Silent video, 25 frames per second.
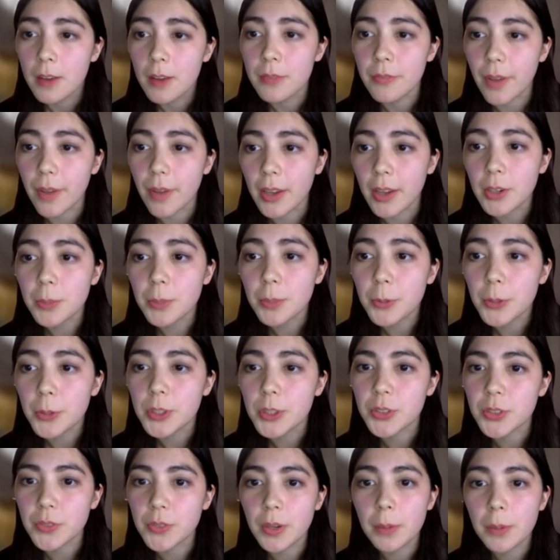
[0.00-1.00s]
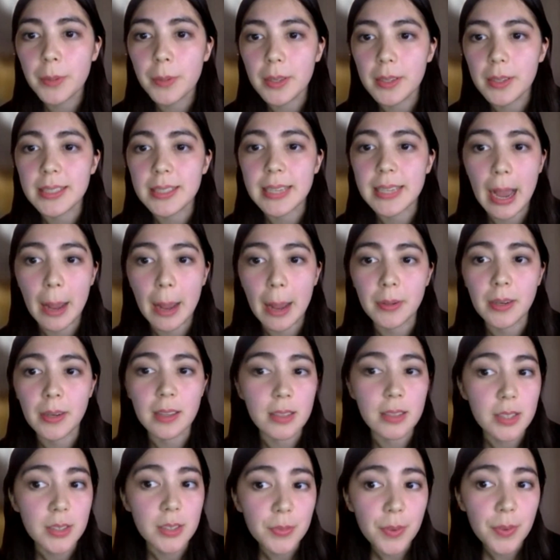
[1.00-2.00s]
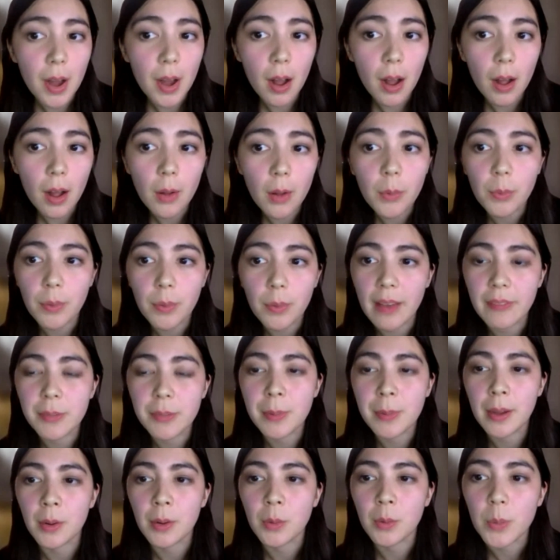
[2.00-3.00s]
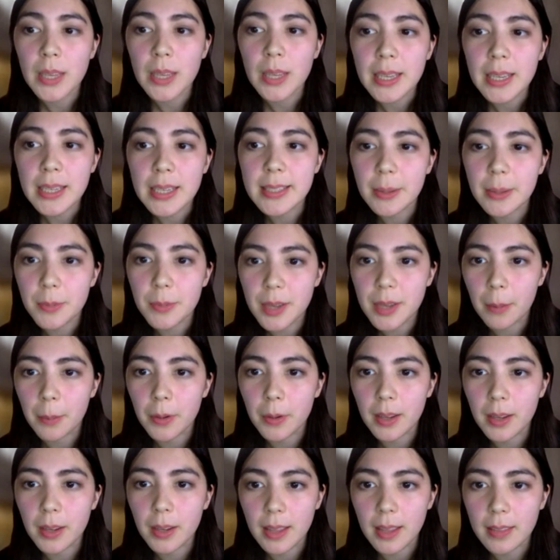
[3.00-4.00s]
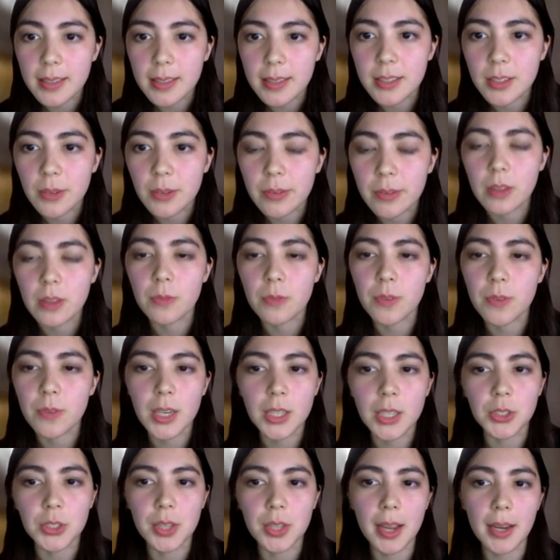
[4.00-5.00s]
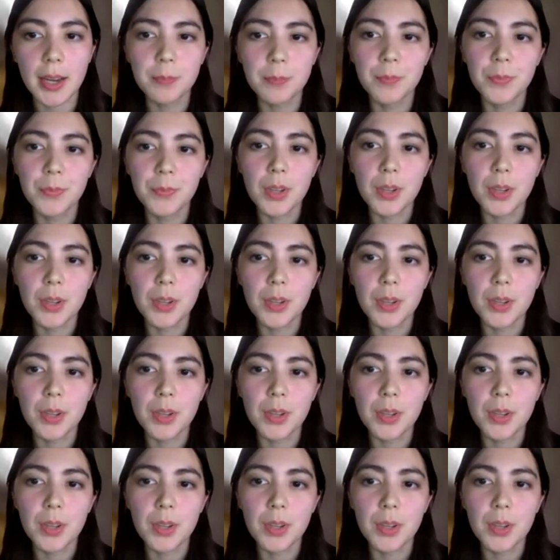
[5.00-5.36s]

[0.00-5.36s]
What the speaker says: final push for a bill is happening this fall. We have about a week in September to get this over the finish line.